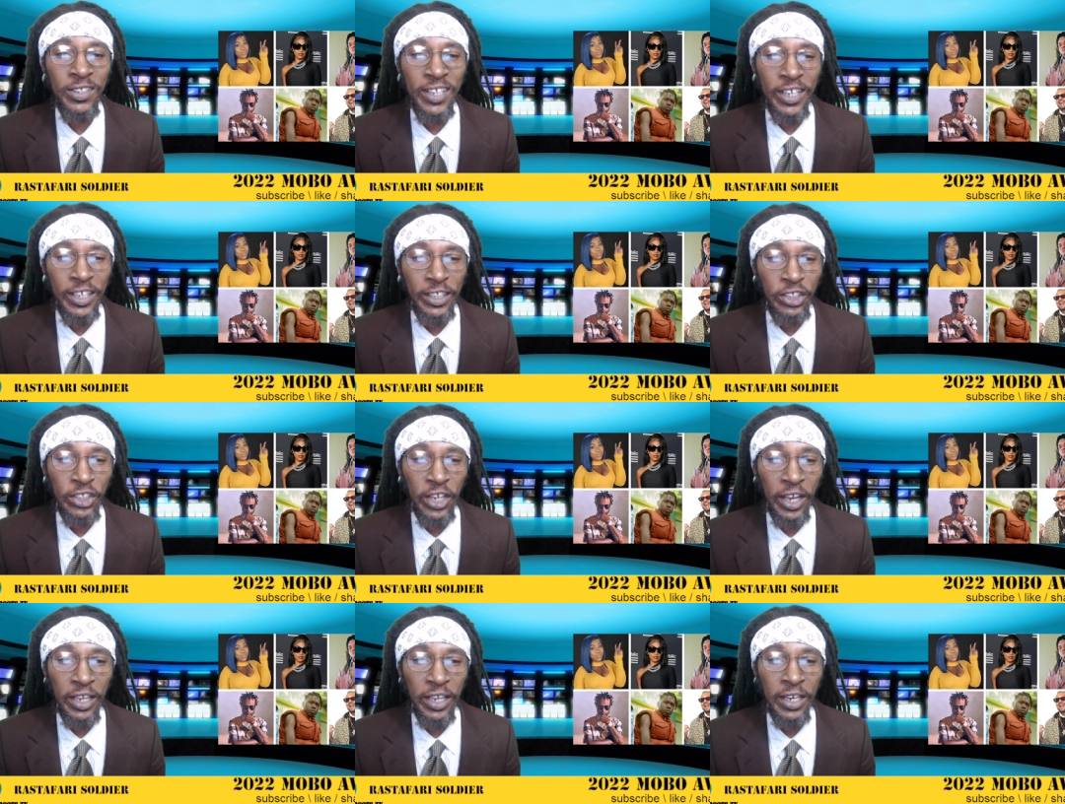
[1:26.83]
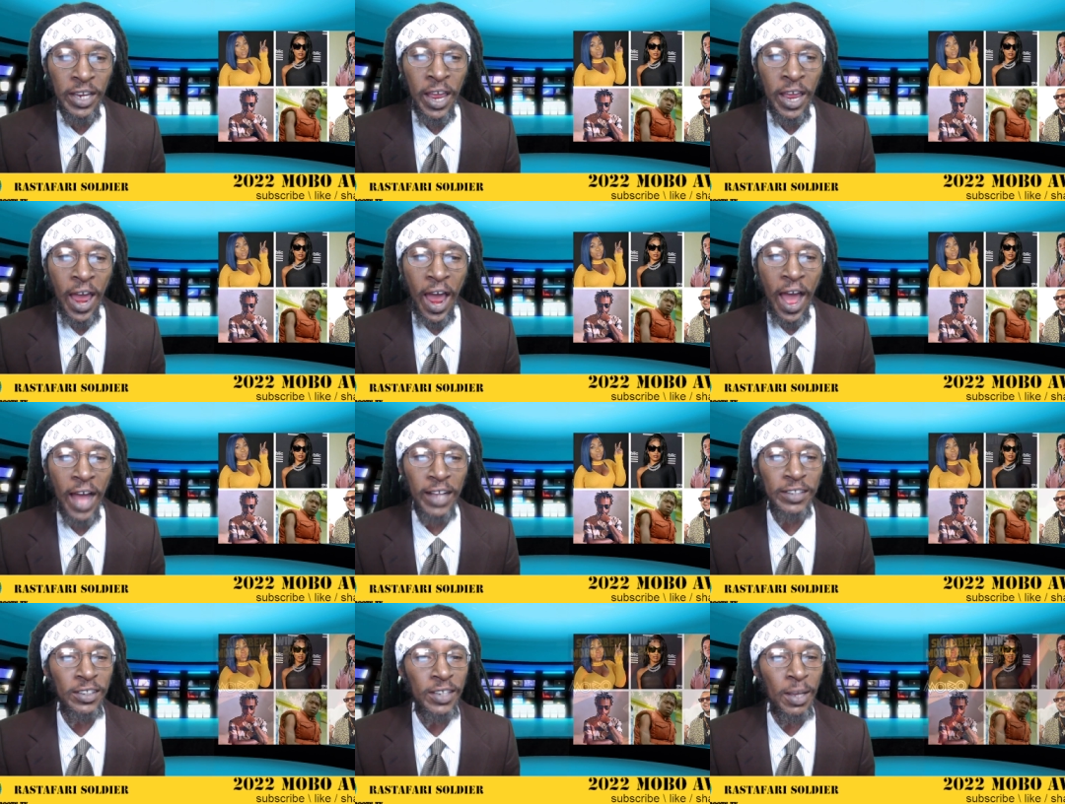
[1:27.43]
DJ
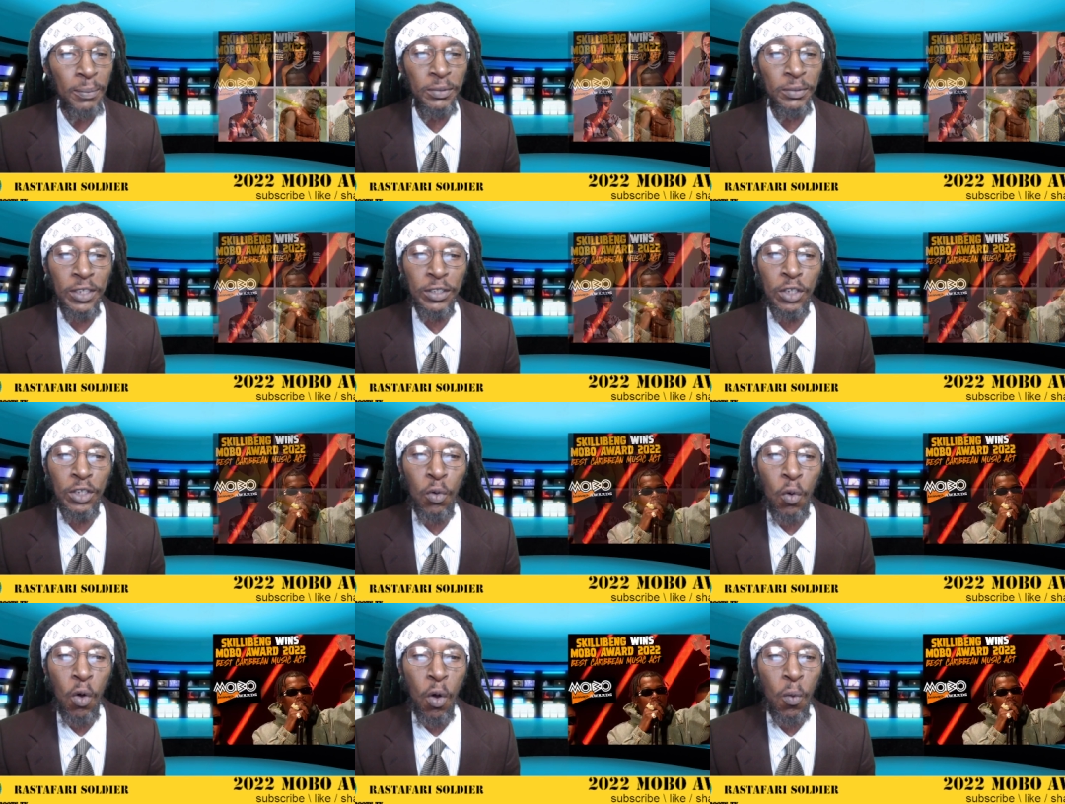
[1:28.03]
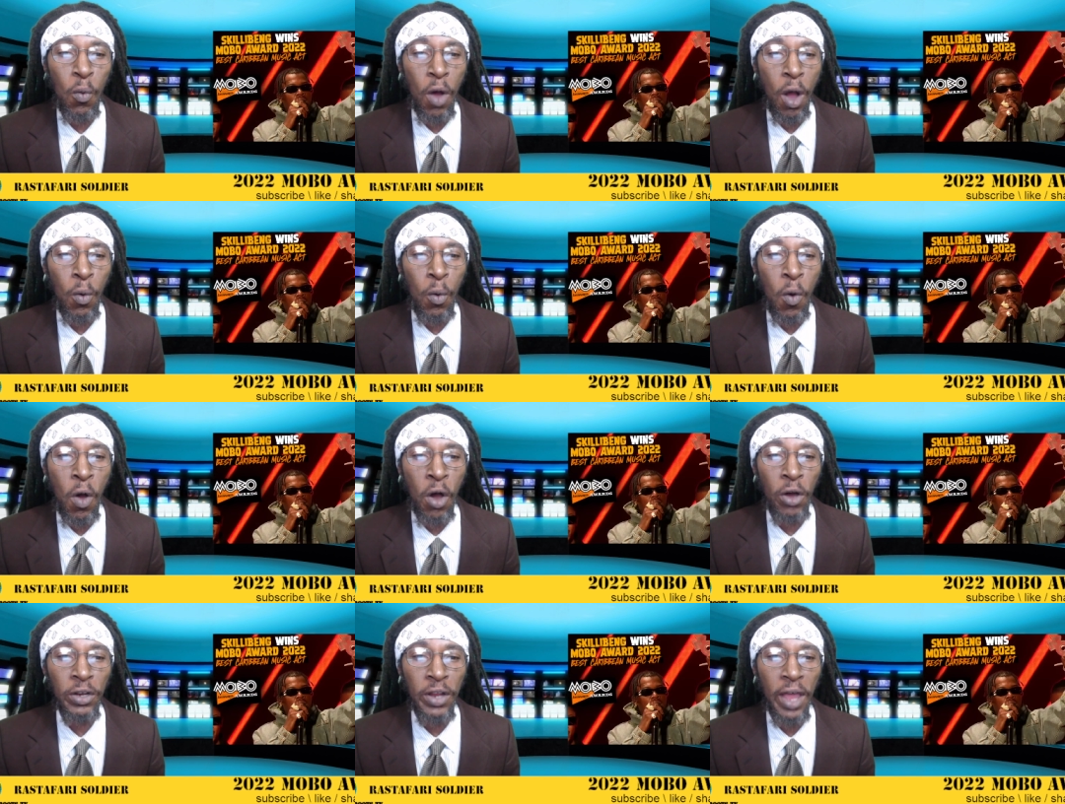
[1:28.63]
accepted the
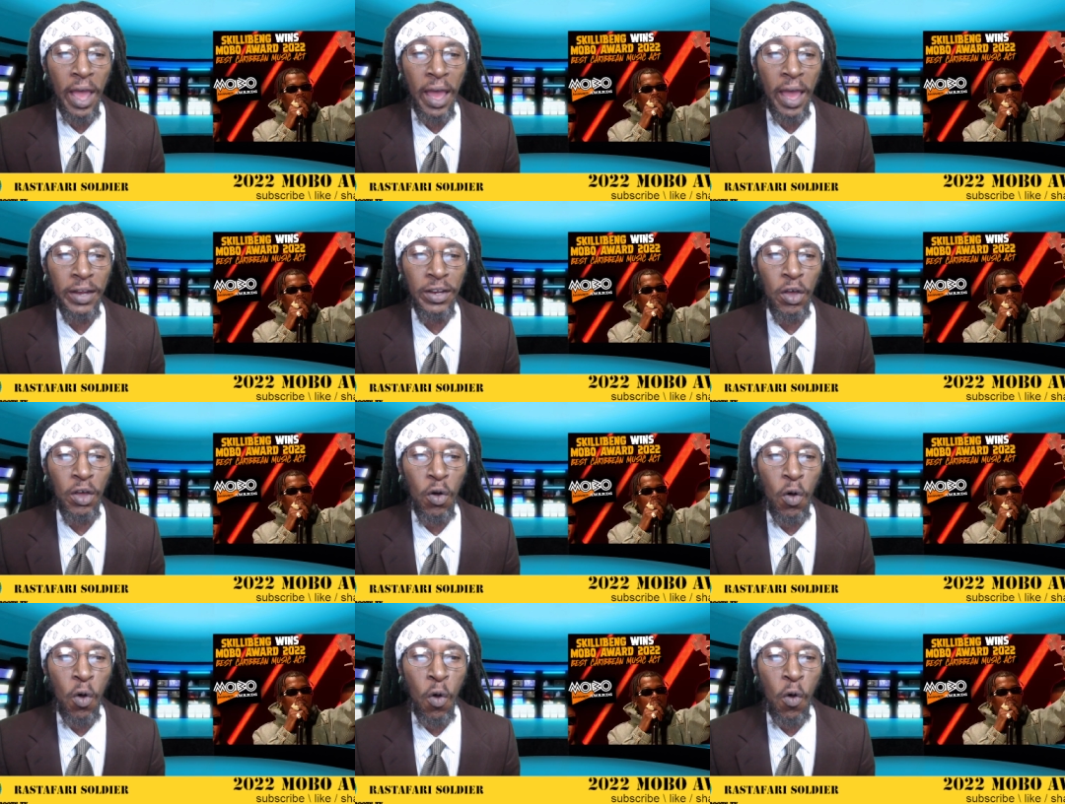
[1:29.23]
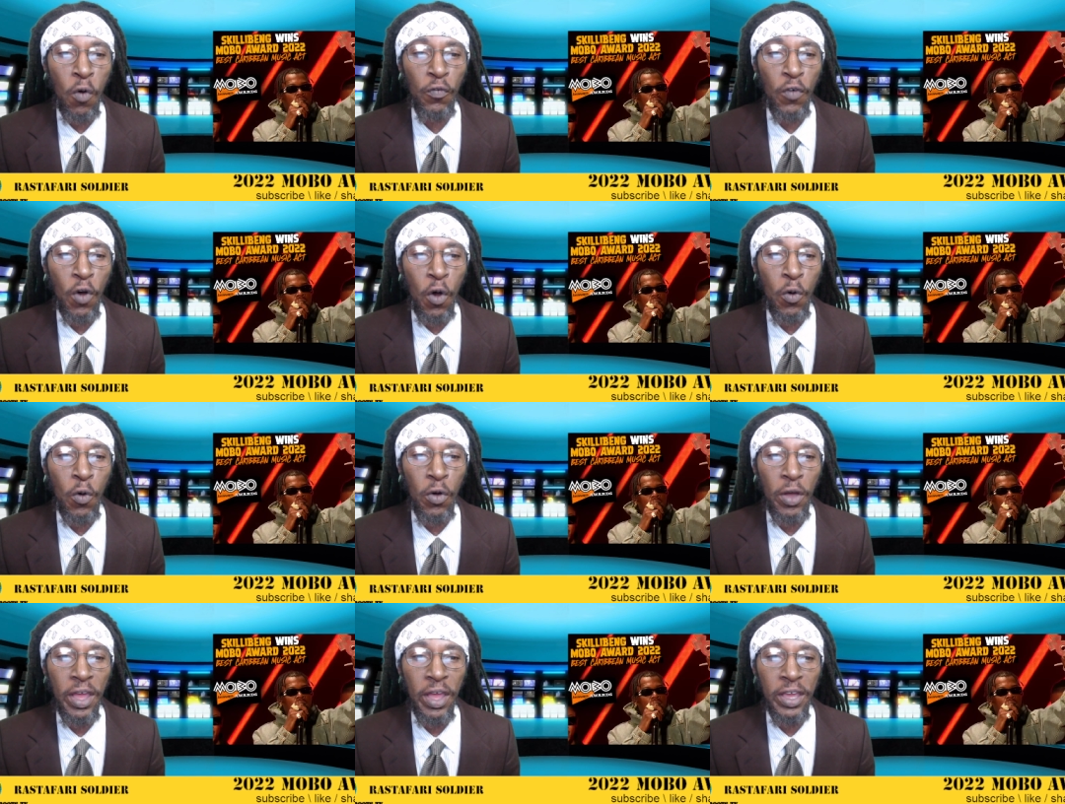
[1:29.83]
award at the
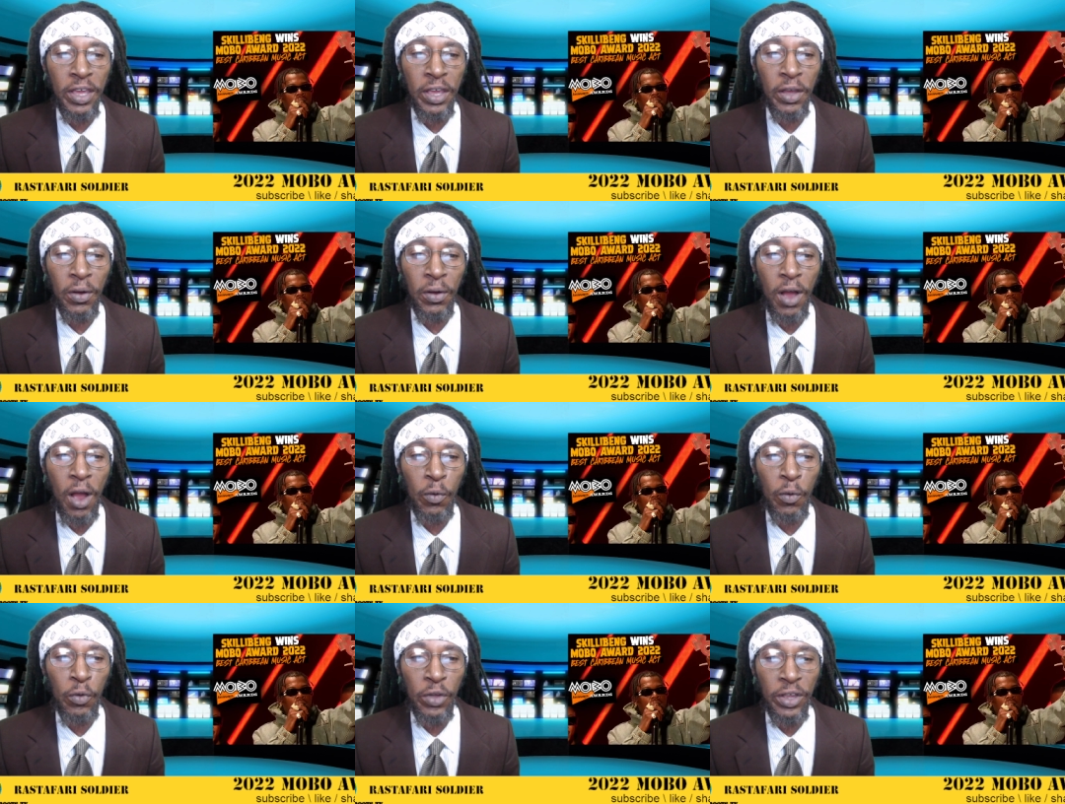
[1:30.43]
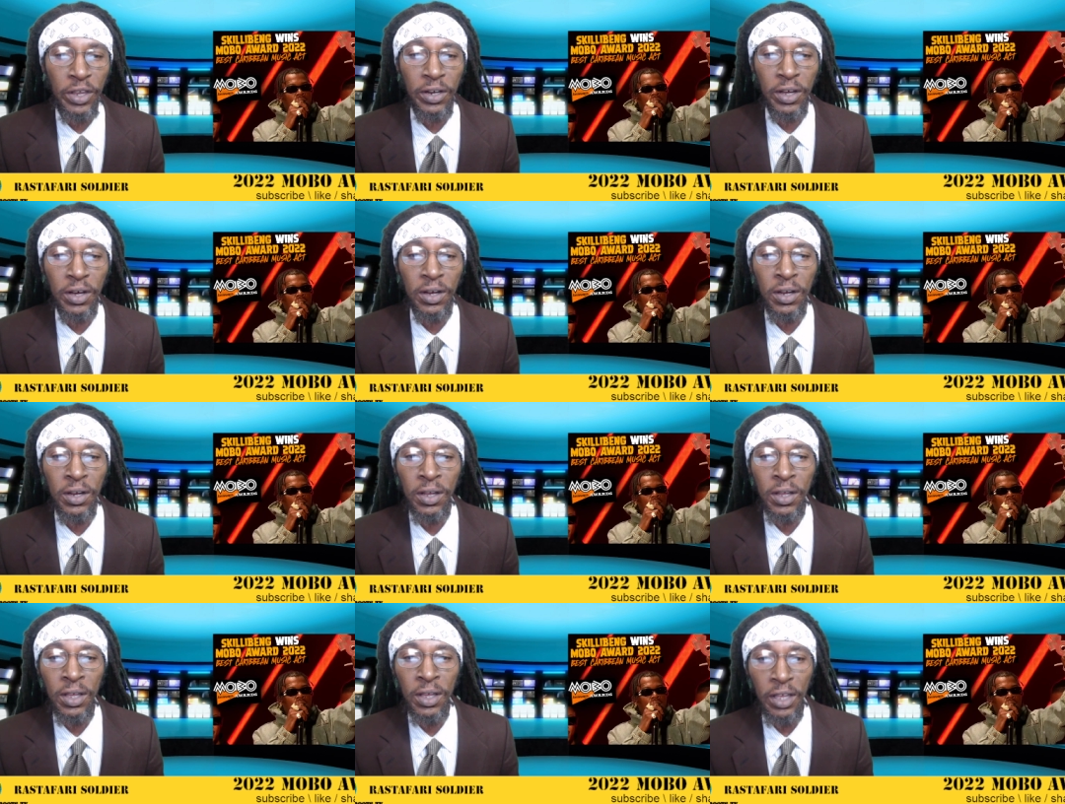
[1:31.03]
Oval Air
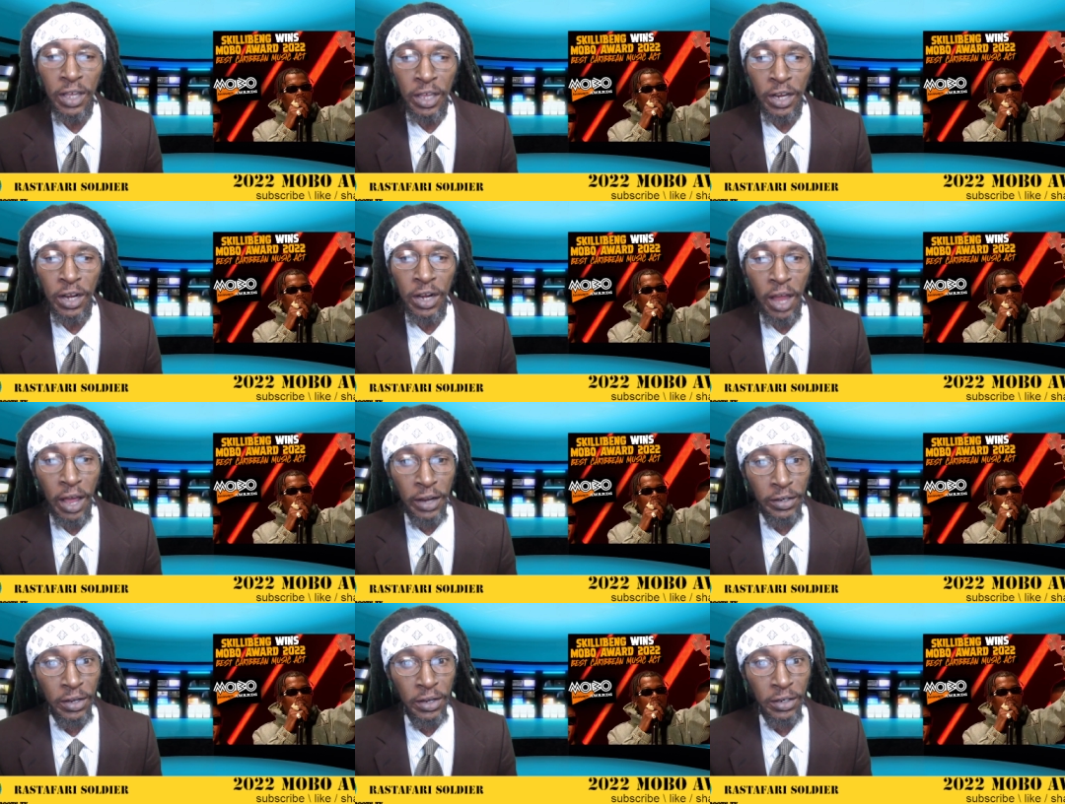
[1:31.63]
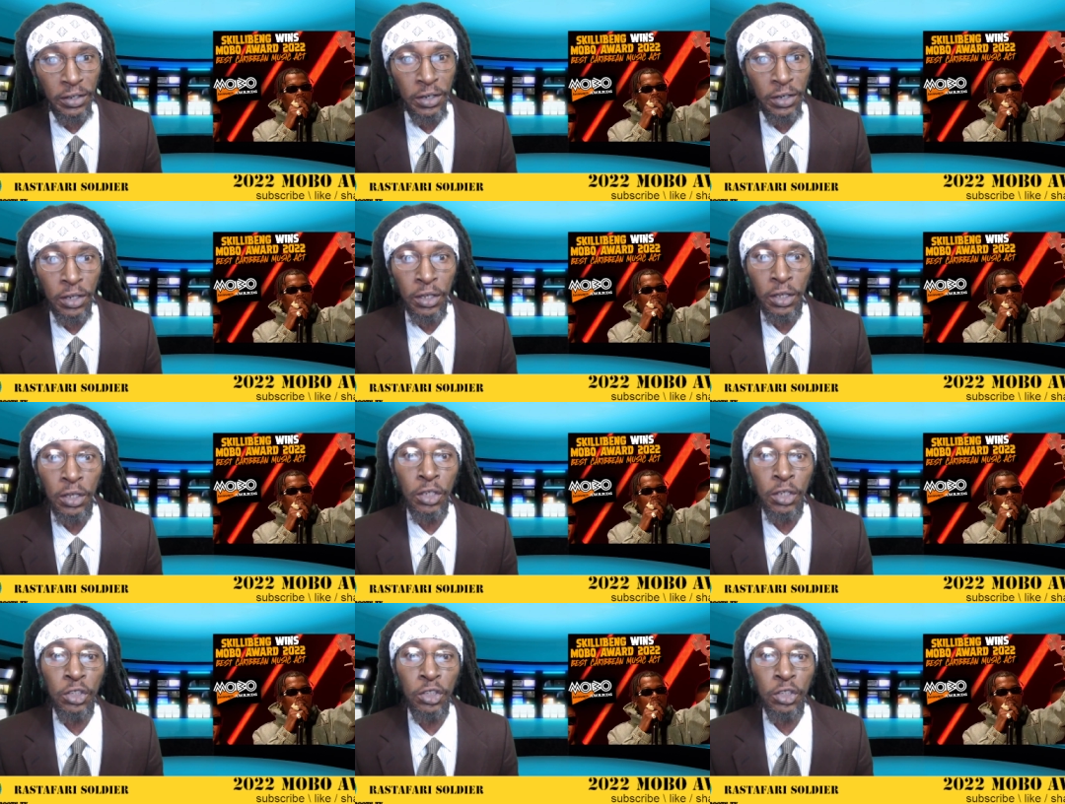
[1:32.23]
Arena in London,